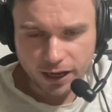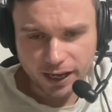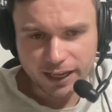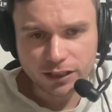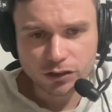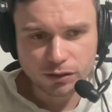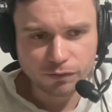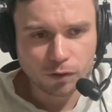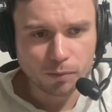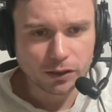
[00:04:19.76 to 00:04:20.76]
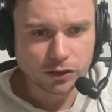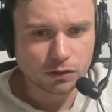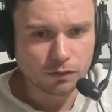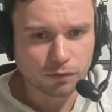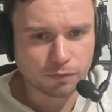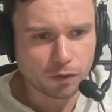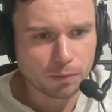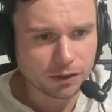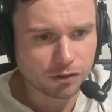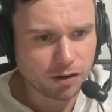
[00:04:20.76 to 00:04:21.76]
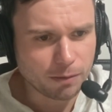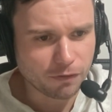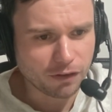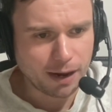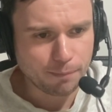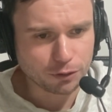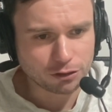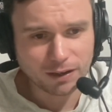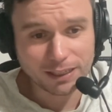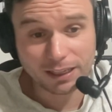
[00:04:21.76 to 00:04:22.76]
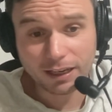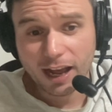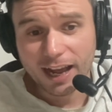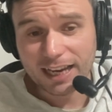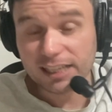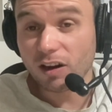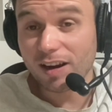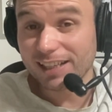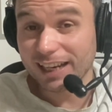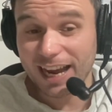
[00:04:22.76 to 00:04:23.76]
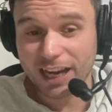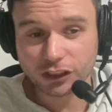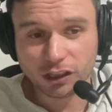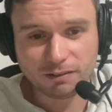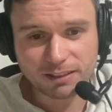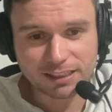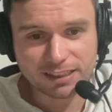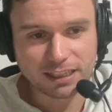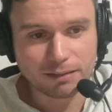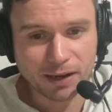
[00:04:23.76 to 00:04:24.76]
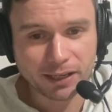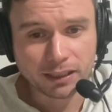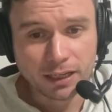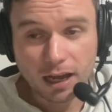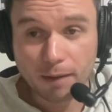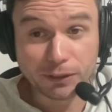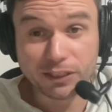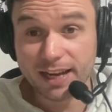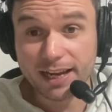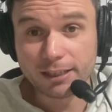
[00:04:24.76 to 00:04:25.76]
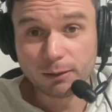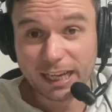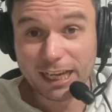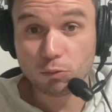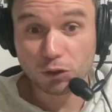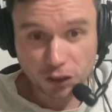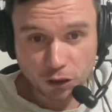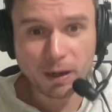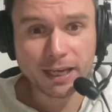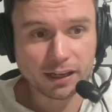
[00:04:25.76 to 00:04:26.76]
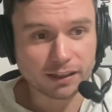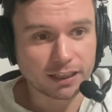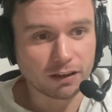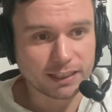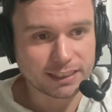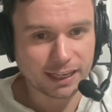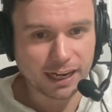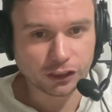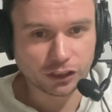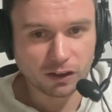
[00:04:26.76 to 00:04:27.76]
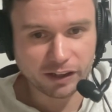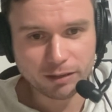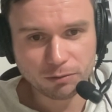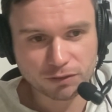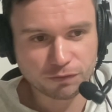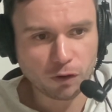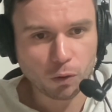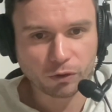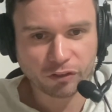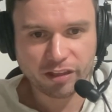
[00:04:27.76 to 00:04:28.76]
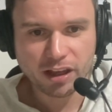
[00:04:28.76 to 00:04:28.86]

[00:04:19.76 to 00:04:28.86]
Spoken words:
into Formula 2 from Formula 3 with Campos Racing. Has Isaac Hadjar as his teammate. But today, he was quicker than Isaac Hadjar. He was 4th